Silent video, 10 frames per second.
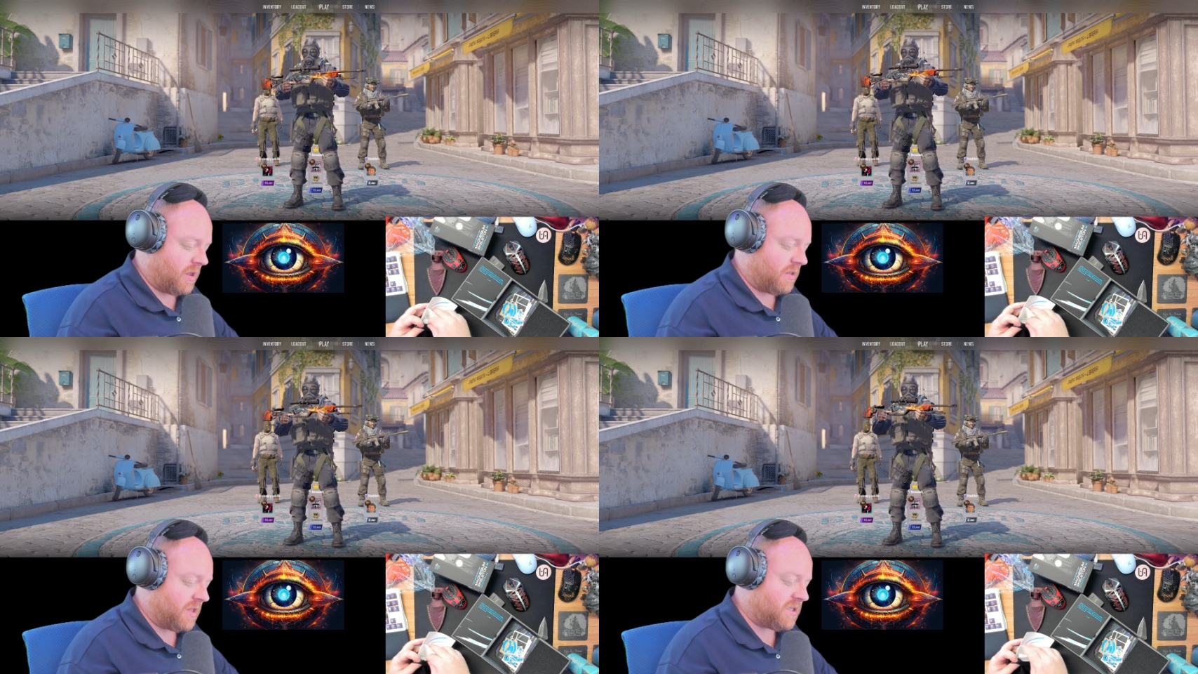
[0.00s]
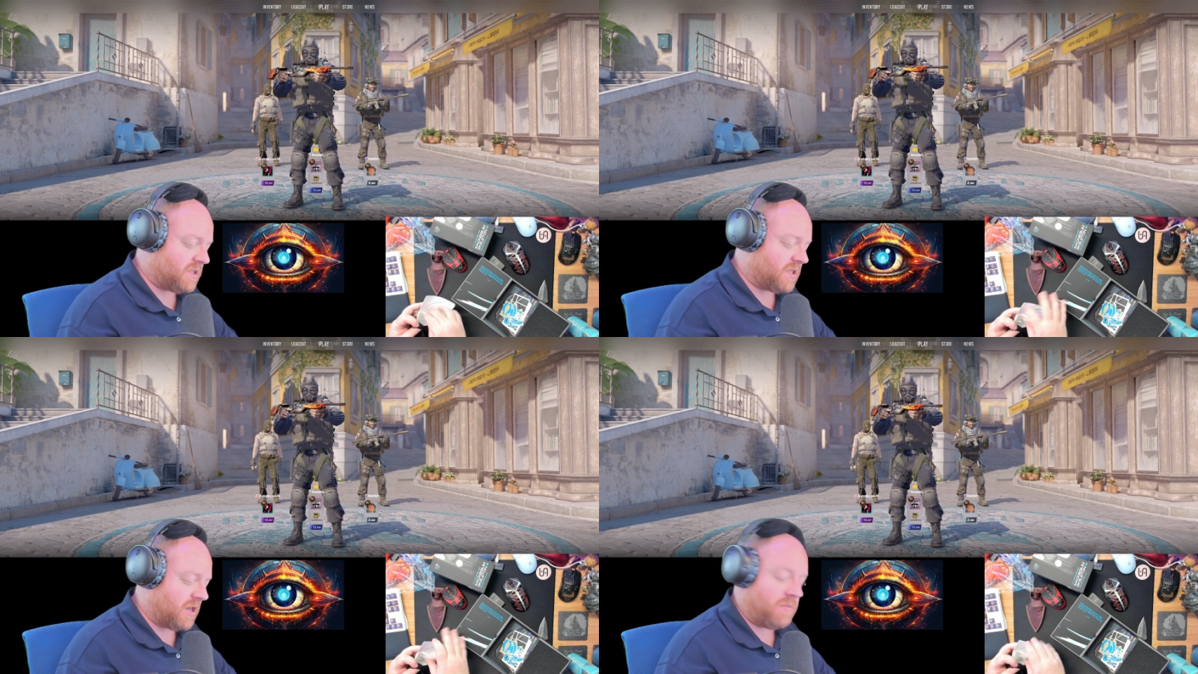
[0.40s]

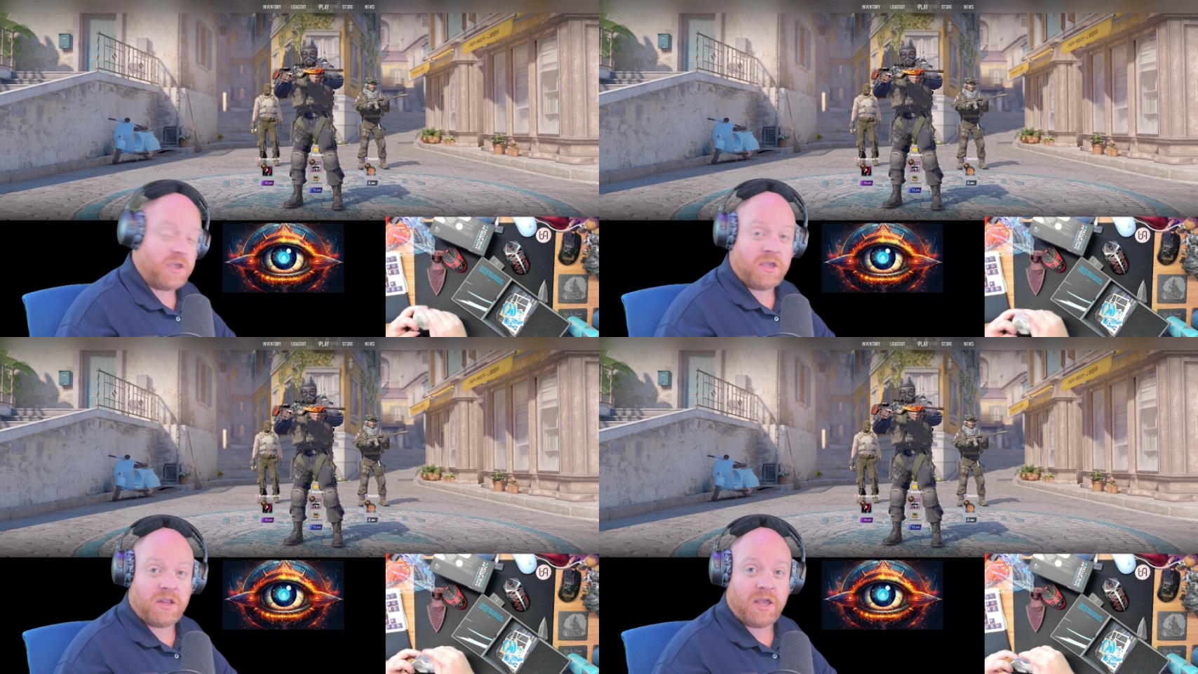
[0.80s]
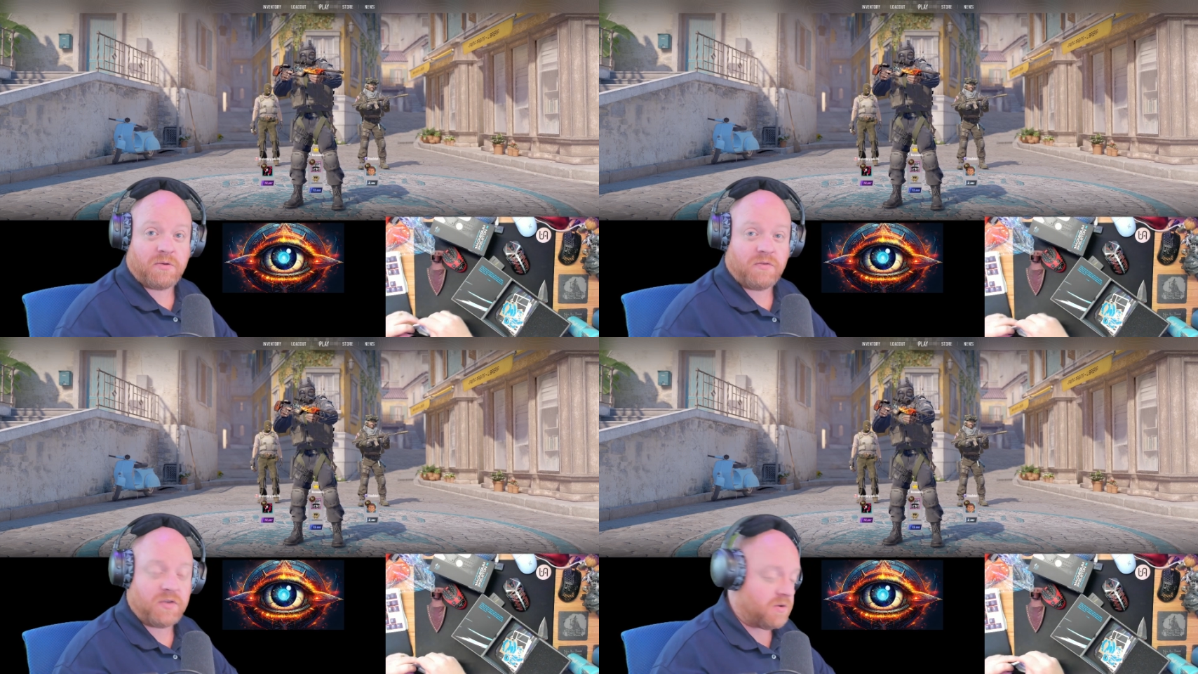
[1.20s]
a unique
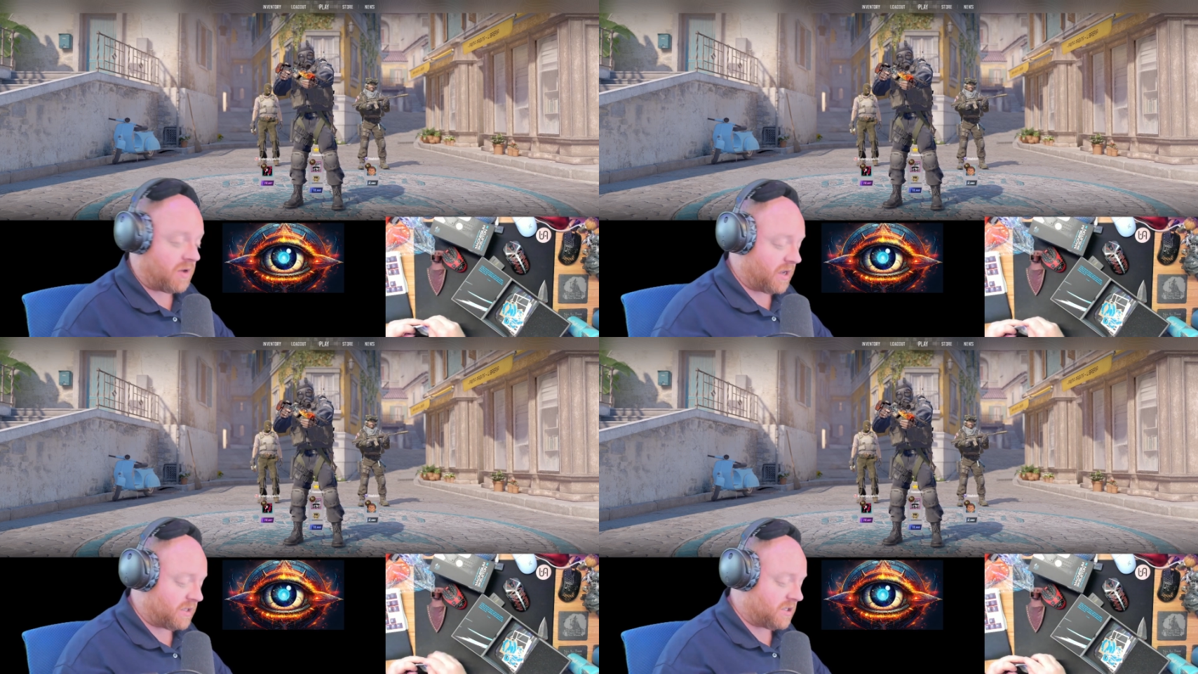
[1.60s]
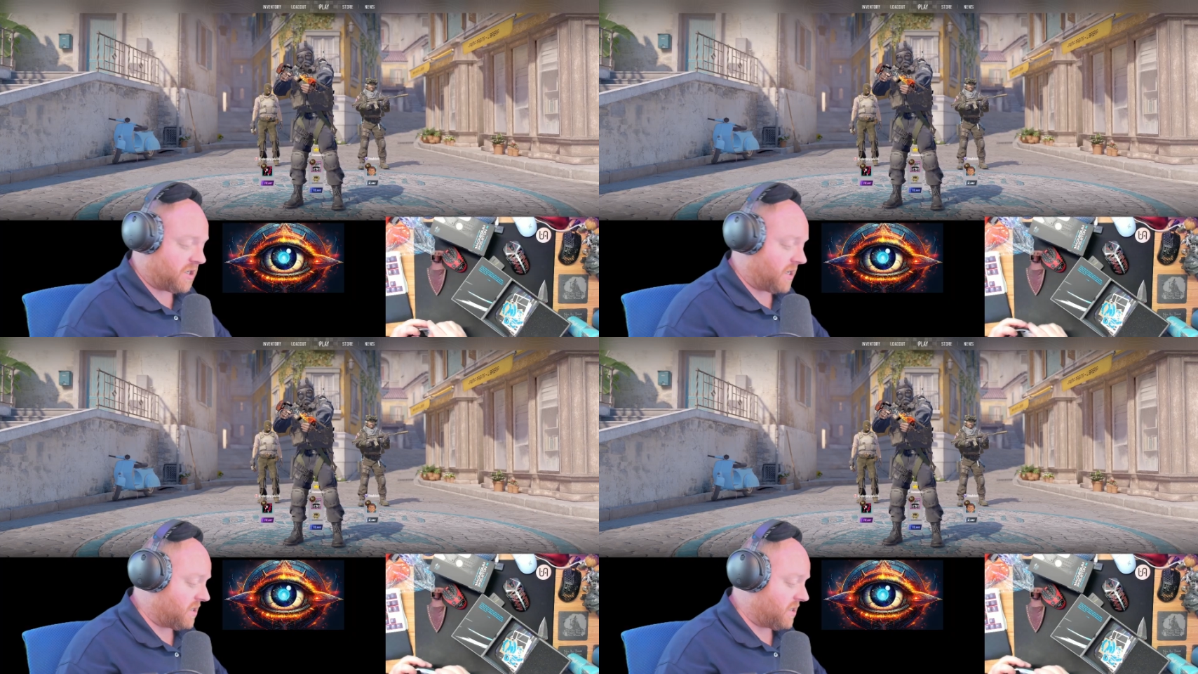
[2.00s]
review. I get to change.